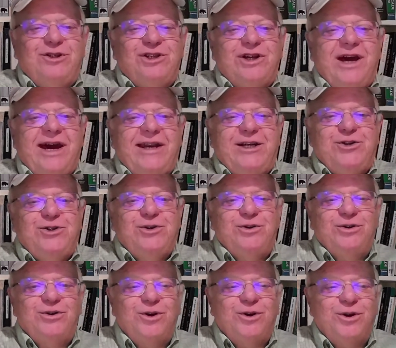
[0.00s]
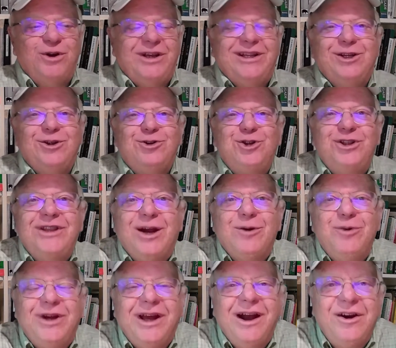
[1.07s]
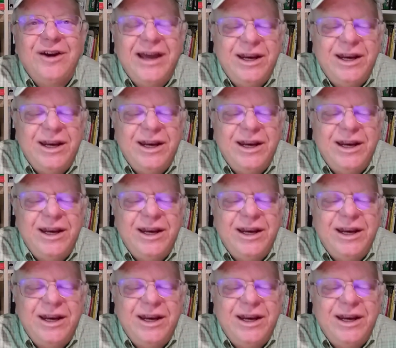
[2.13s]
Scottish or English in that regard.